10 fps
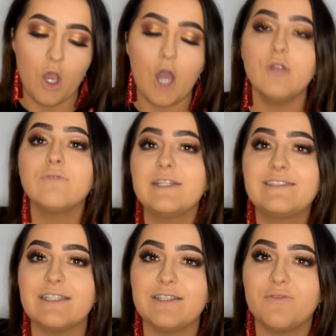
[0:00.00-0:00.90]
I don't really
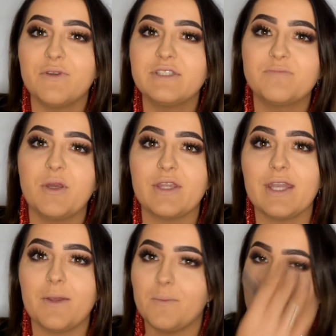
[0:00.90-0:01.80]
see a difference, but you
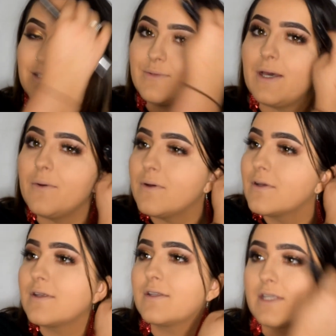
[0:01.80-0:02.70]
know, I may as well
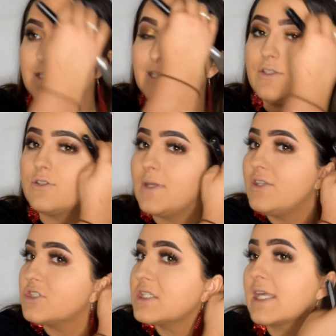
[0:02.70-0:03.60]
continue doing it
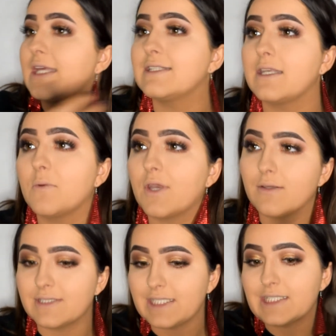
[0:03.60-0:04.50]
just in case anyone
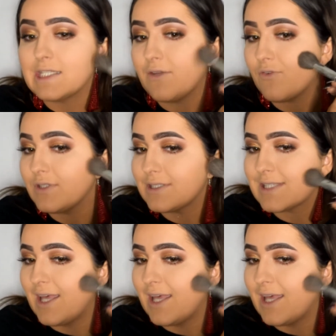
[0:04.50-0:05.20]
else sees a difference.